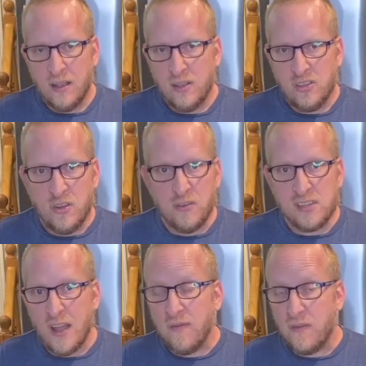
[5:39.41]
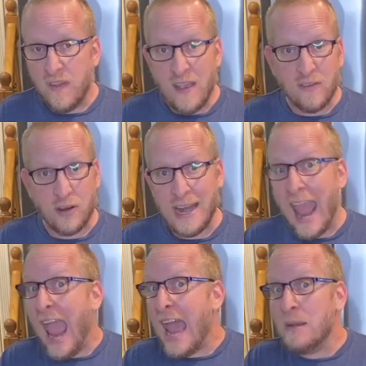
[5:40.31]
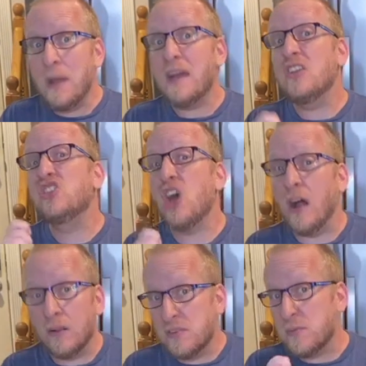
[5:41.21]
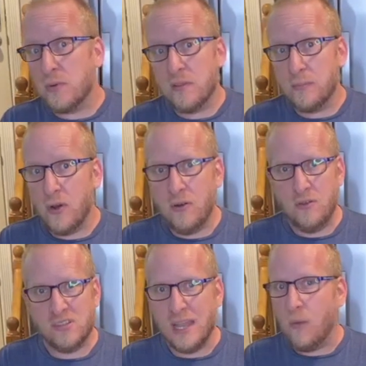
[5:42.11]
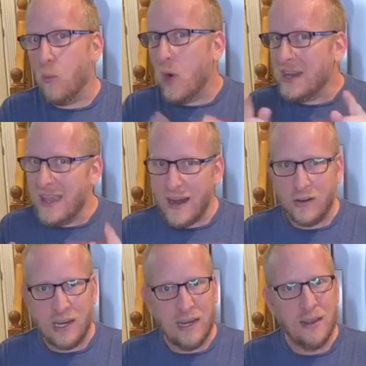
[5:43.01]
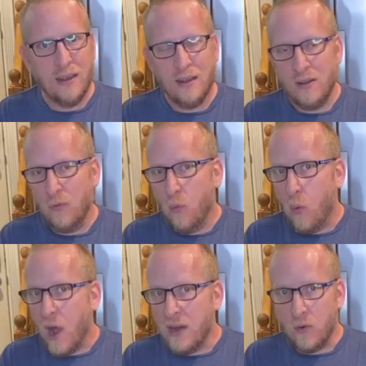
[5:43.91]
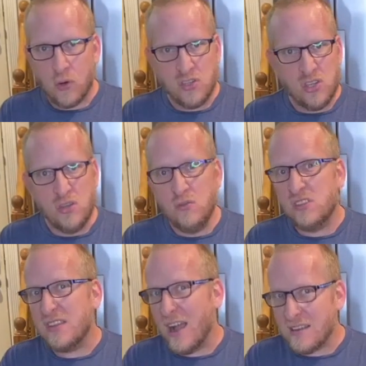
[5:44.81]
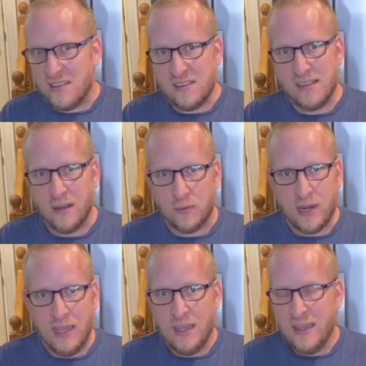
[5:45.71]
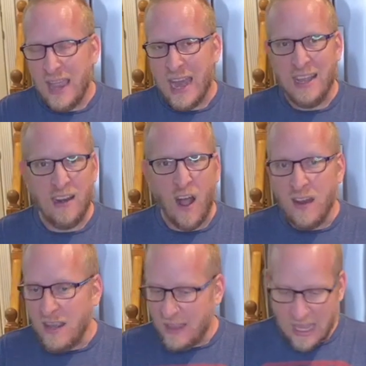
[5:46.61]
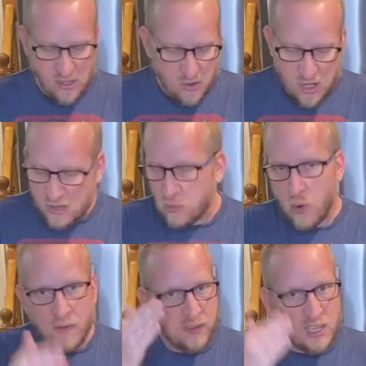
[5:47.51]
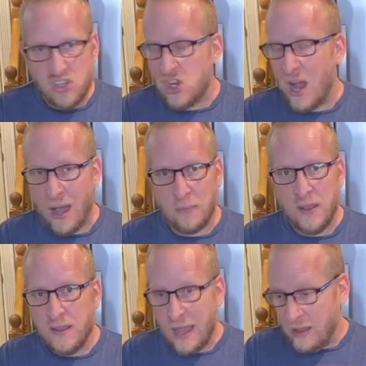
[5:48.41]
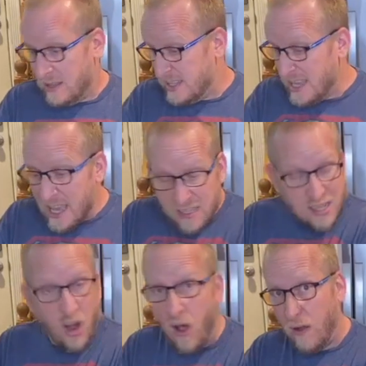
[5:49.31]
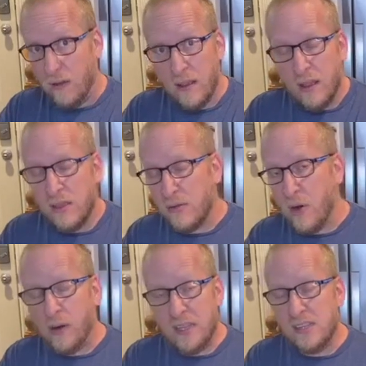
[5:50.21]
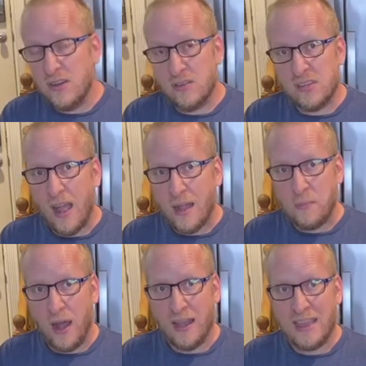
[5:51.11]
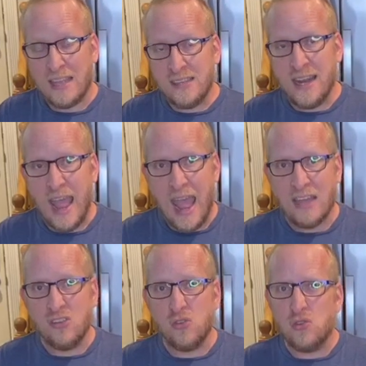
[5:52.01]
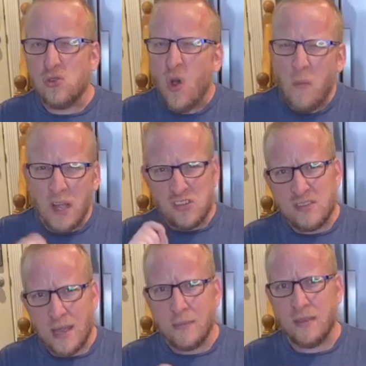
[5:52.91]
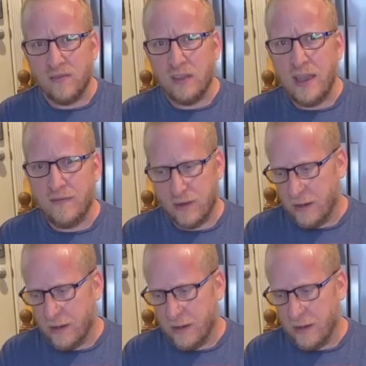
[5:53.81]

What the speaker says: do yourself a favor and add about $1 worth of produce, like 1 carrot, 1 or 2 stalks of celery, and an onion that you just roughly chop, skins and all. Throw it into your stock pot. That's going to add so much depth of flavor.